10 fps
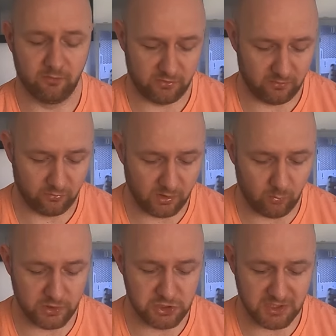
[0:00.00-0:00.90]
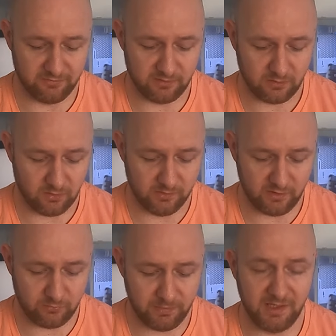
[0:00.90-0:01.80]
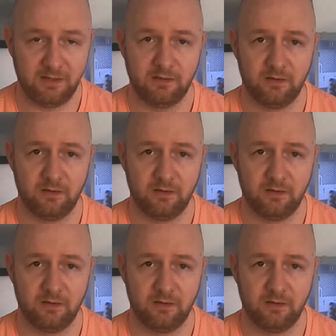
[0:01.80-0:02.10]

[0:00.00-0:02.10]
Obviously, there's only one shifter on this bike